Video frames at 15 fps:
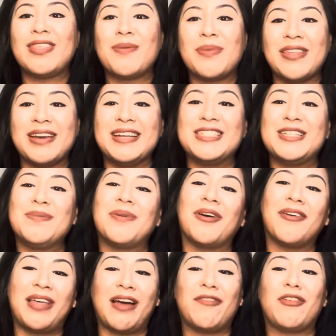ability to borrow
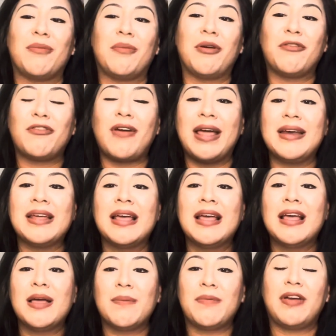that from a friend,
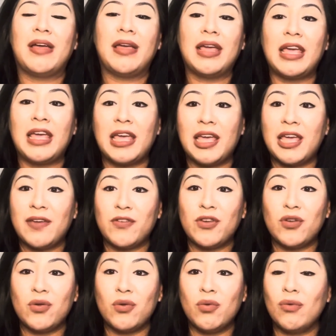but if
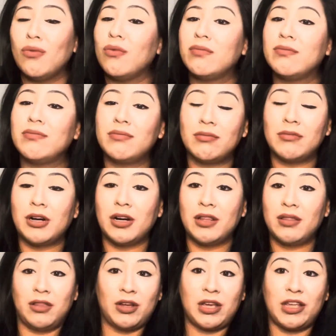you are
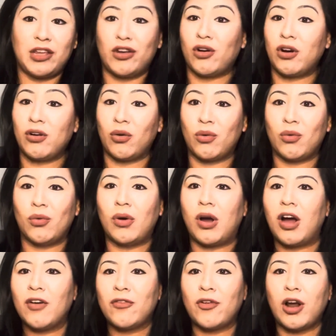looking your local
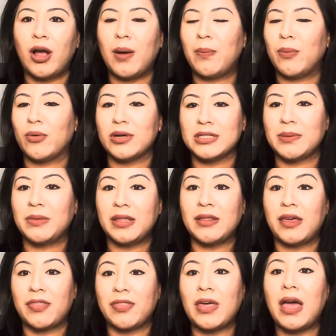OfferUp or something
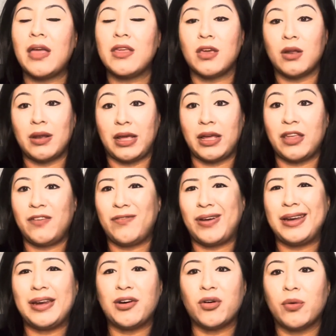like that, you can likely
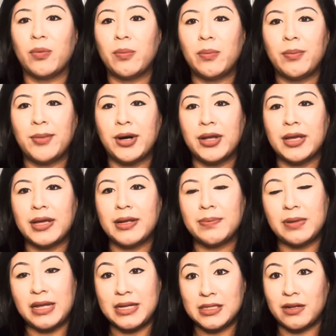find it, or
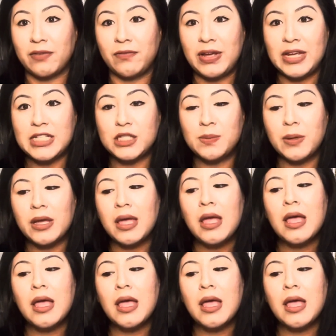Marketplace on Facebook.